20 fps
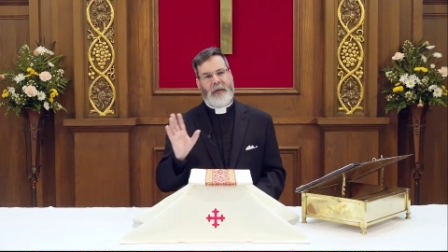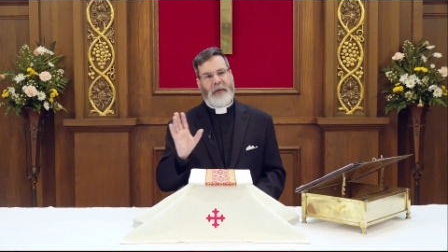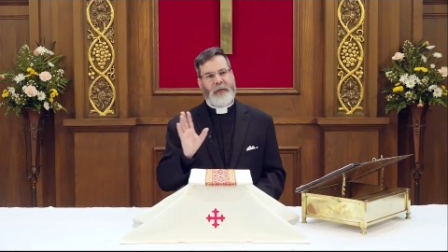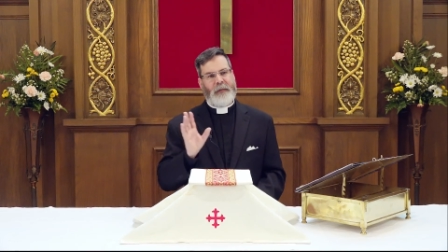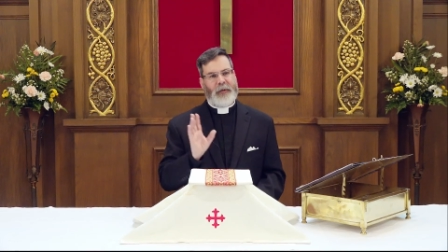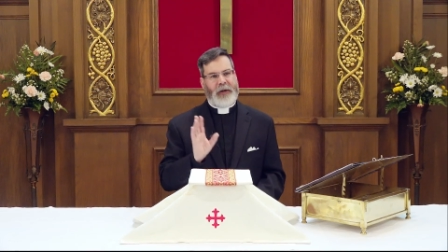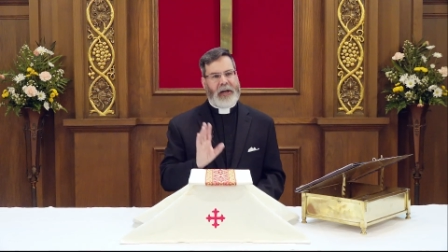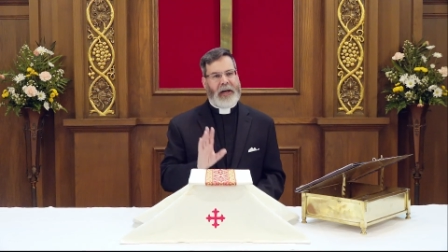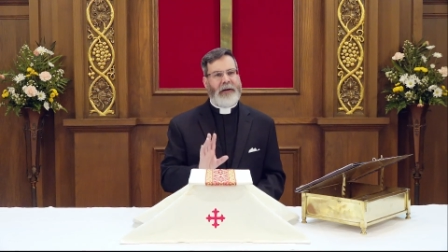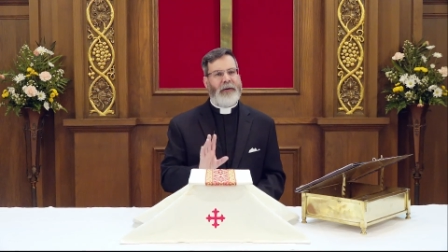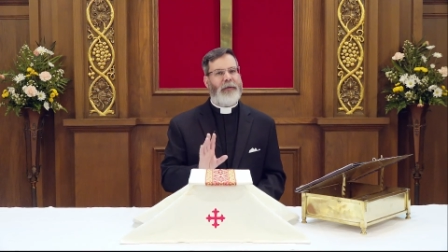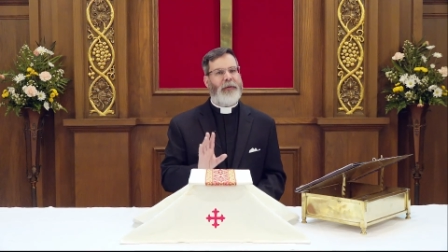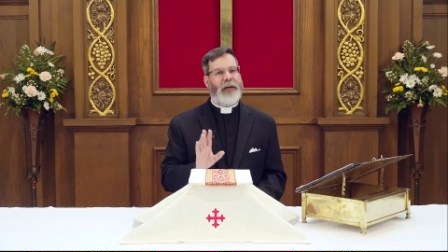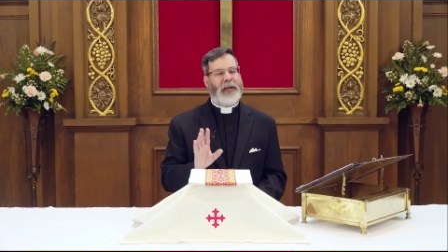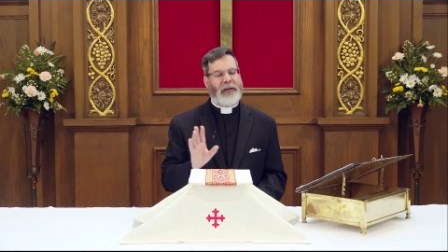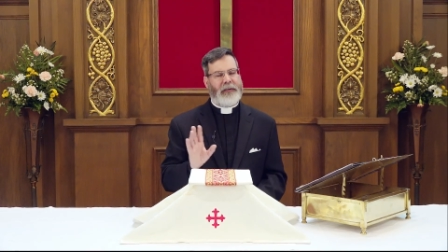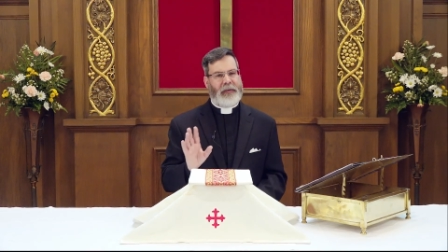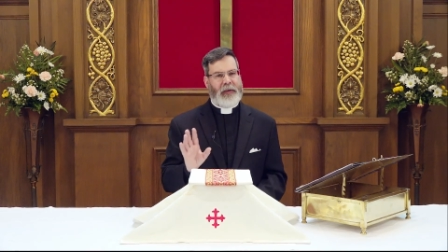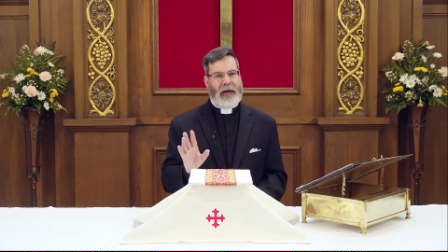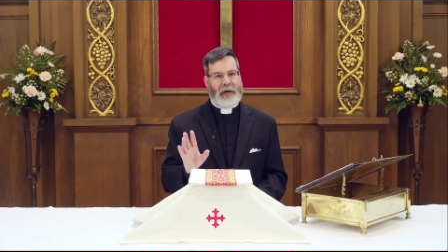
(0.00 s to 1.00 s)
But I don't
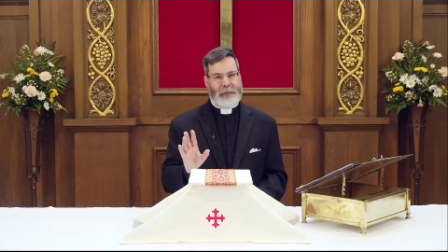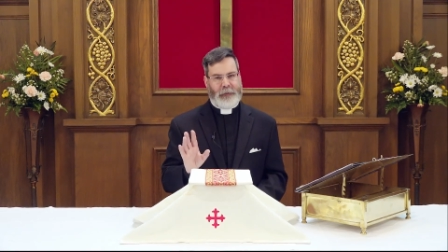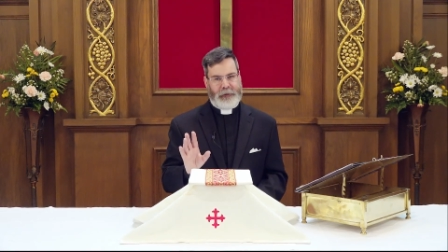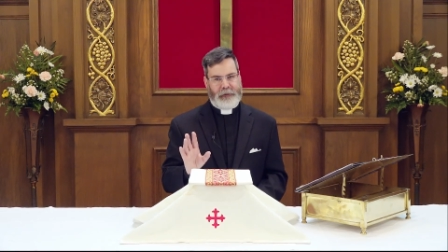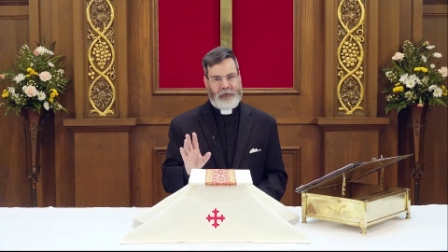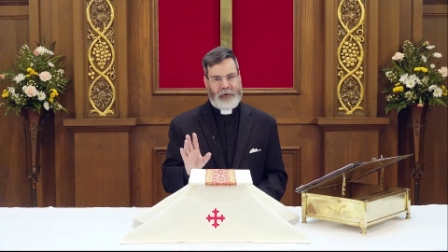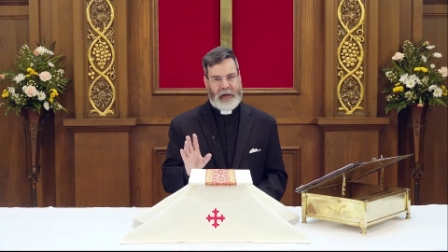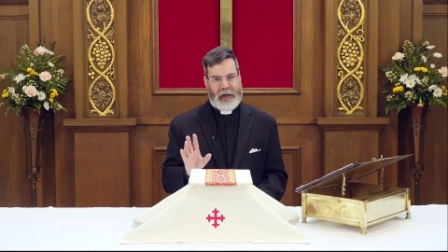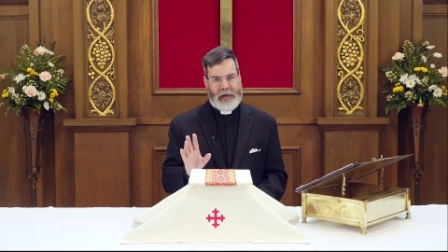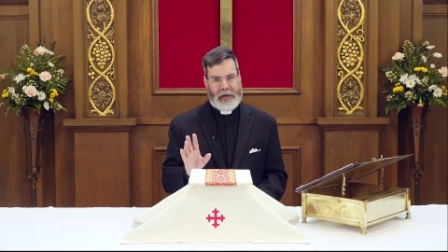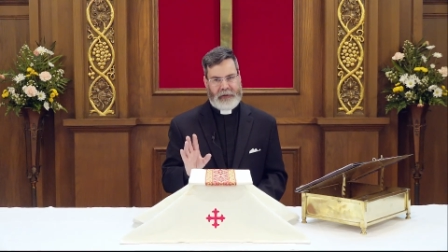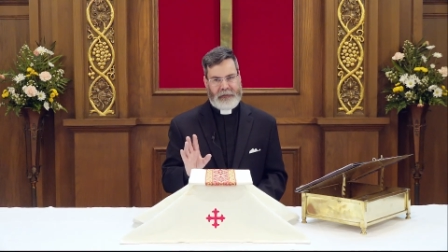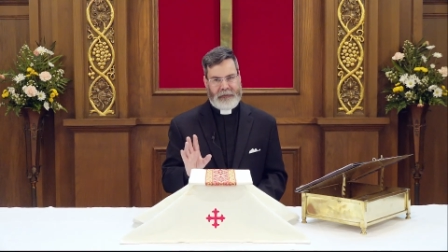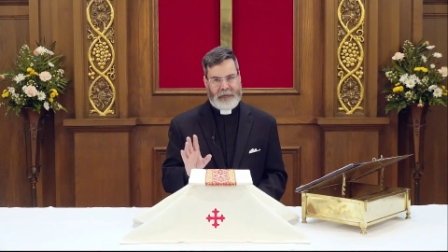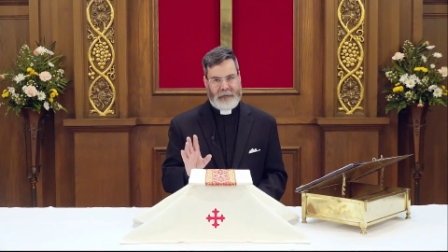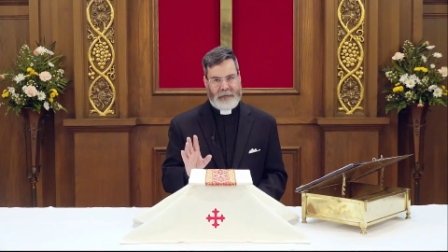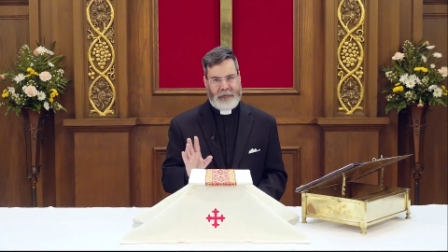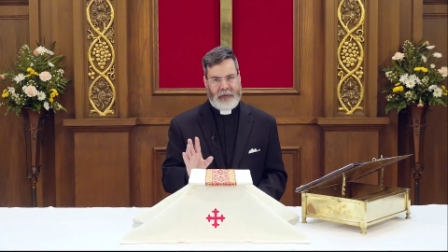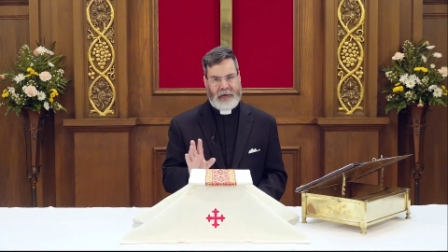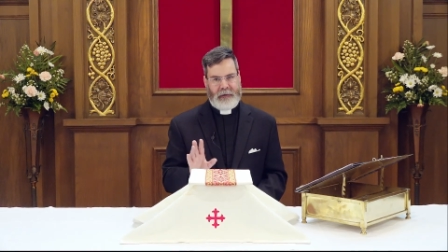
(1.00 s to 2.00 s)
think it's that much to
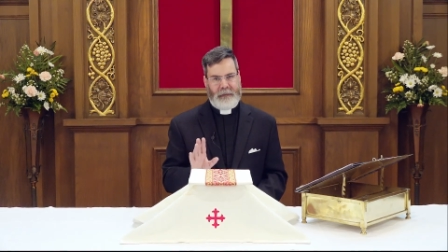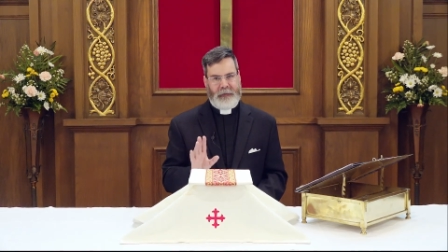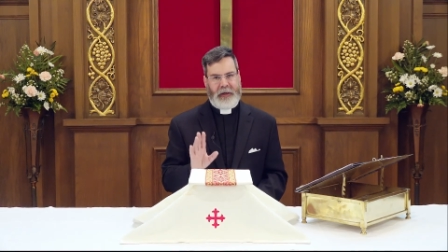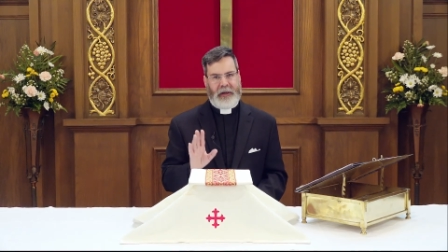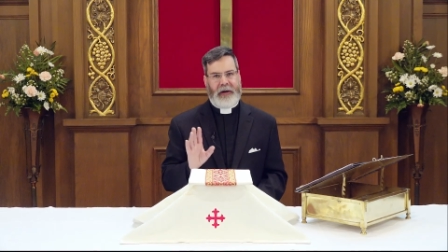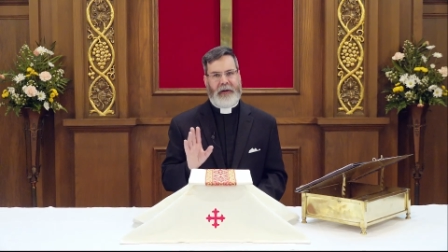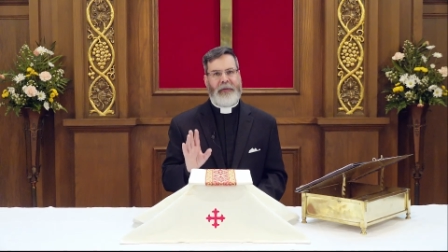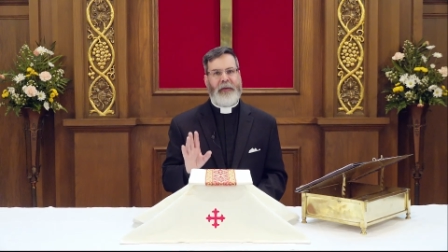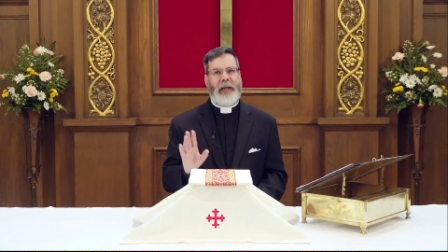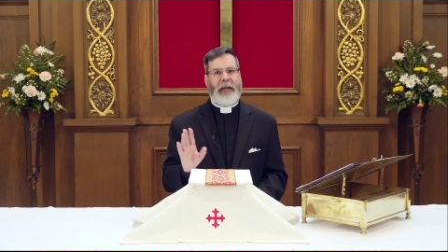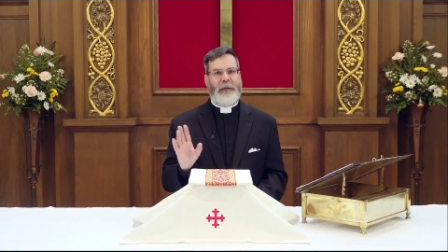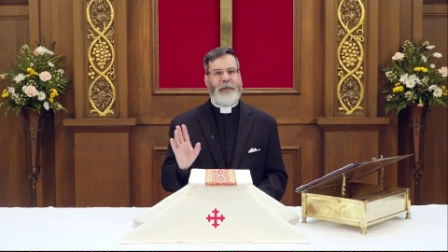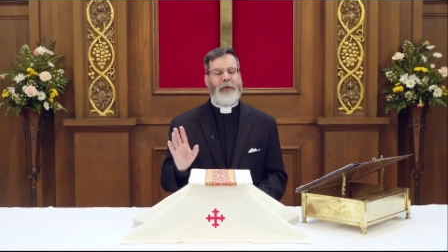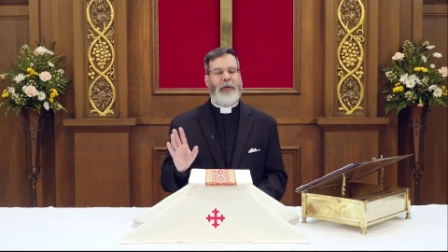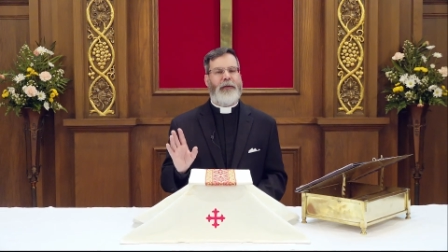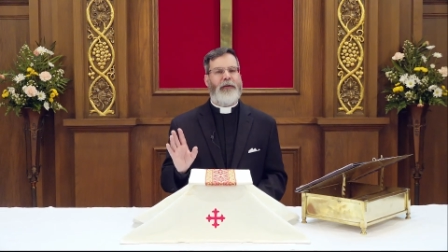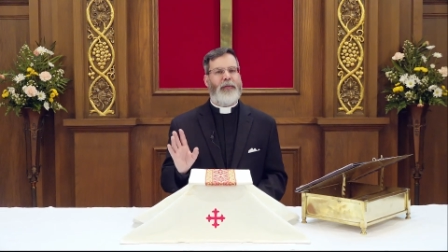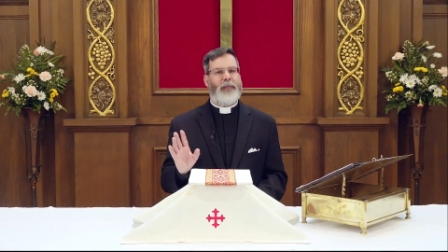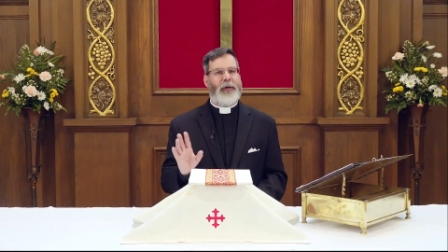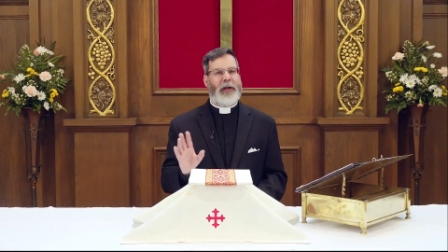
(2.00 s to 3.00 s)
ask of them, and I think if you
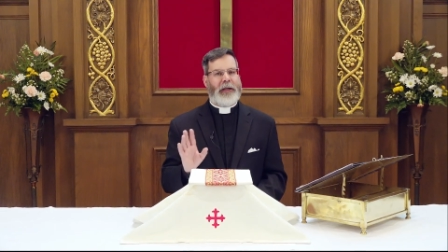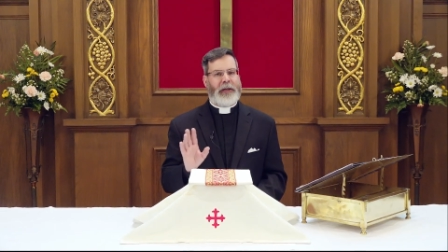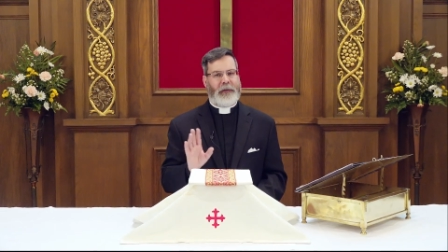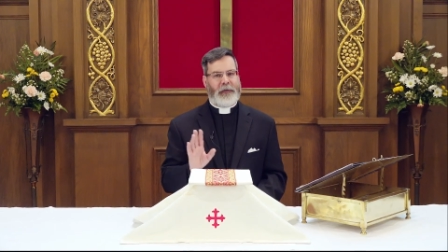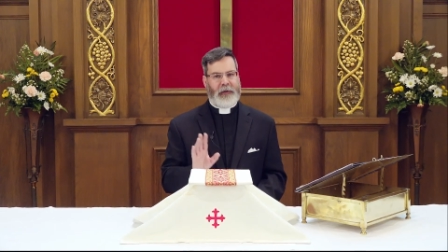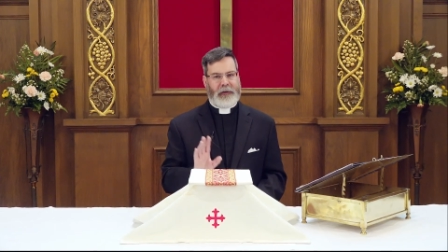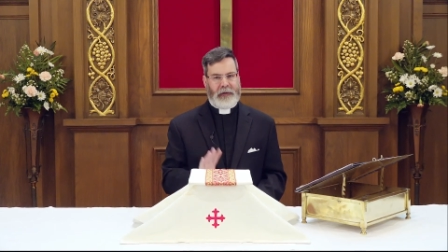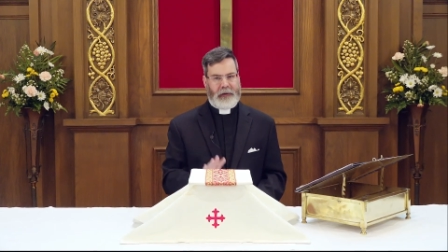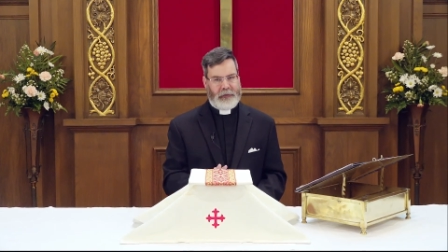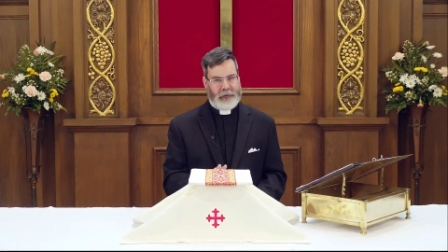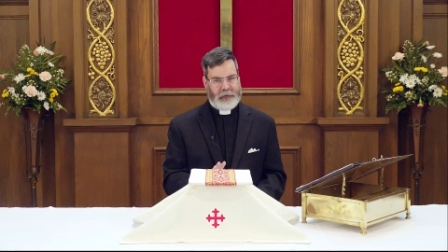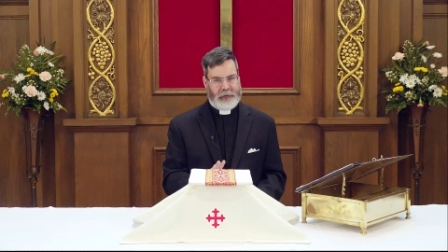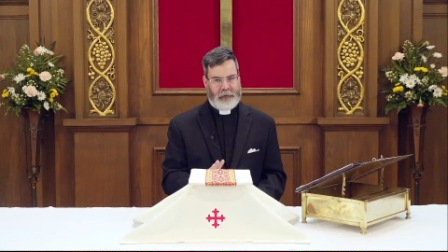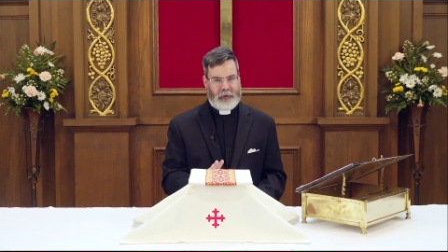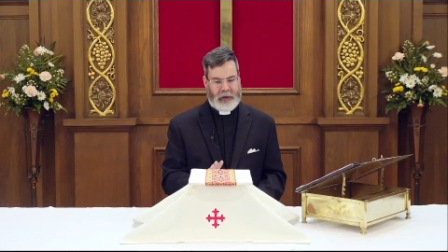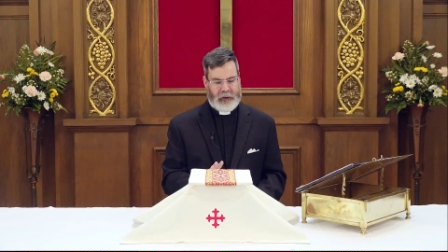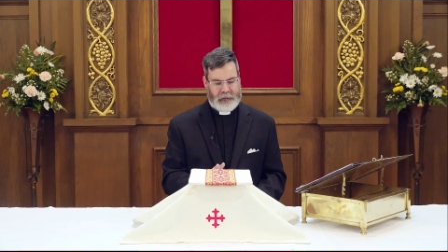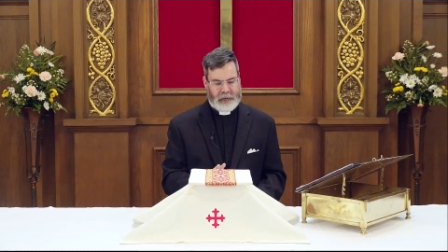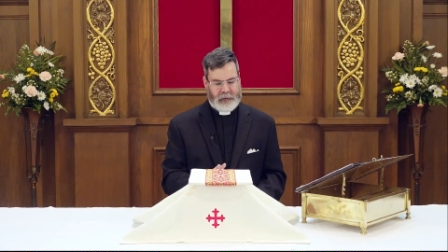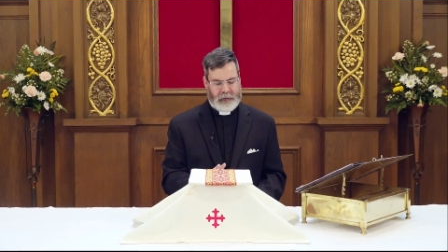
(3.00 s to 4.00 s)
explain it, they'll
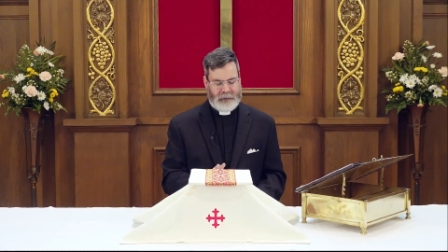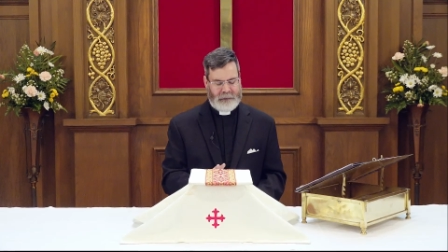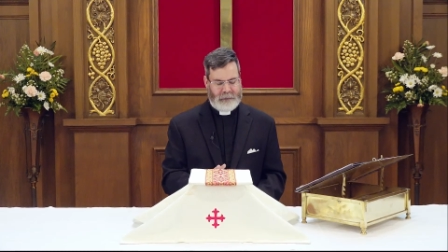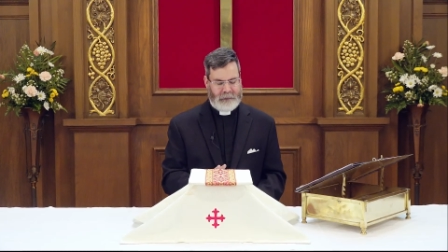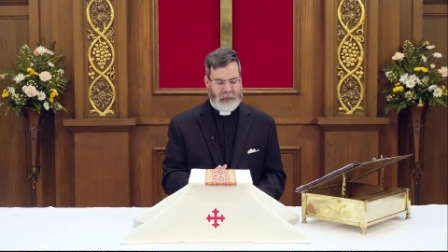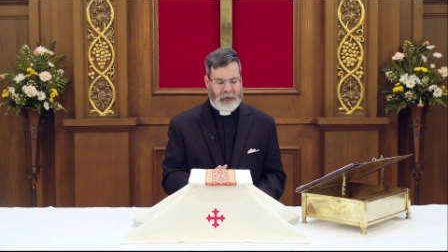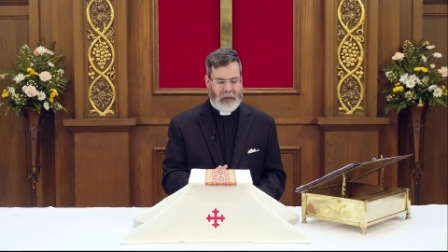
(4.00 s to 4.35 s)
understand it.